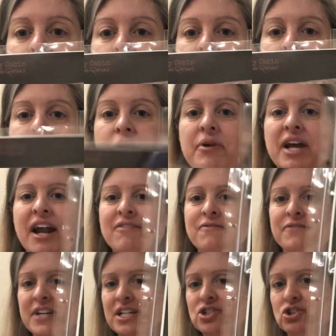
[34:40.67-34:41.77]
So, and I
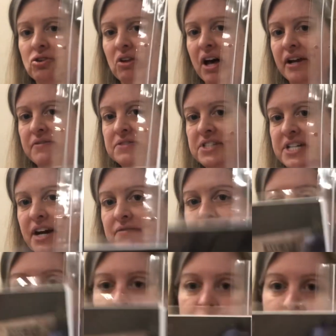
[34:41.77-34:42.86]
finish a lot of stuff
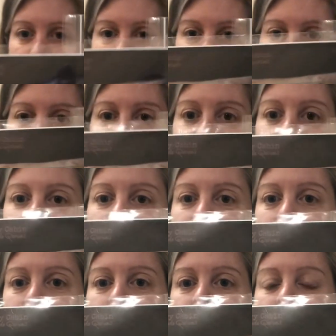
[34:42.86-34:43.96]
similar to that, so
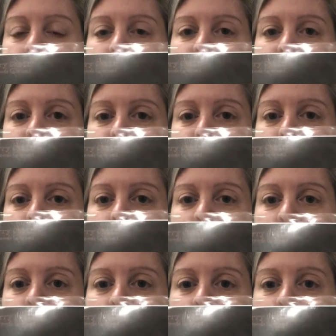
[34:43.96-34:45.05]
I might actually be
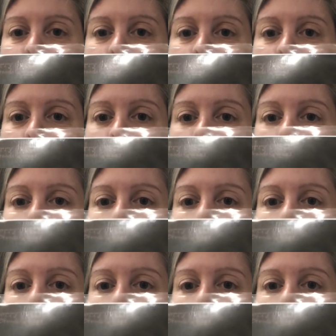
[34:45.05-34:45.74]
able to pull it off.